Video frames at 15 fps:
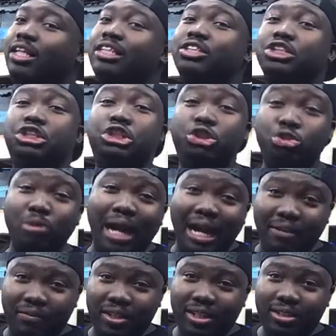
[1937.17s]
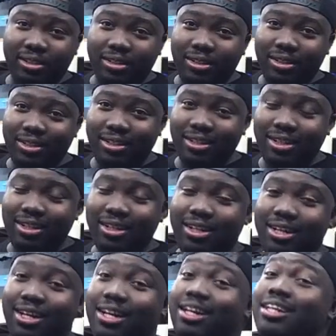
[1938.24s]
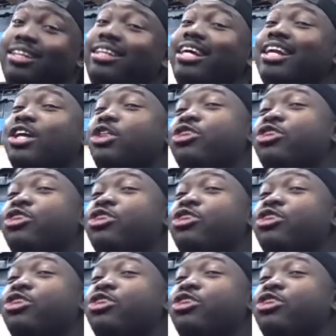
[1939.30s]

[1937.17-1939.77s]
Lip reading: just drive it. Then a